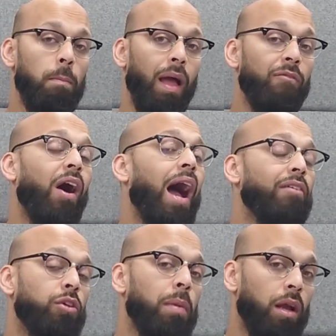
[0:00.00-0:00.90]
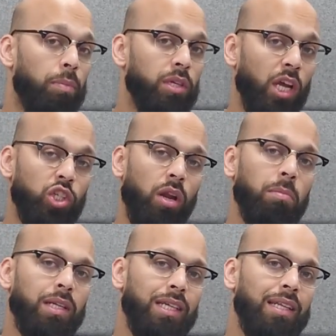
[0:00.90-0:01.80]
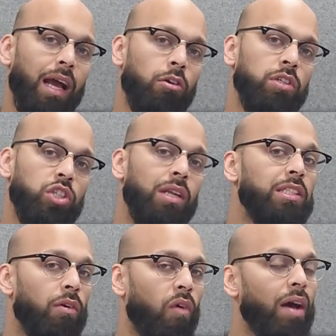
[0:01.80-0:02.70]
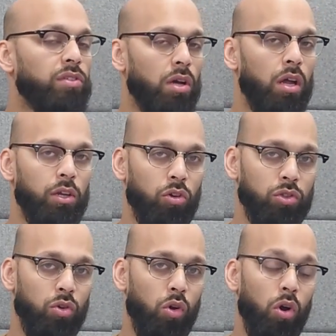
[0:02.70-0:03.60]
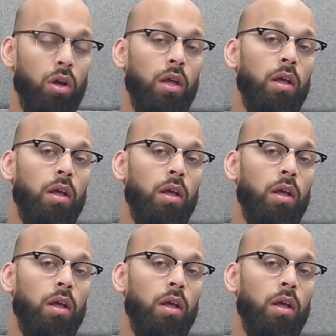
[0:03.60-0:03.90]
But if I have to make a prediction, I'm going to say that Christian Lee survives the early onslaught,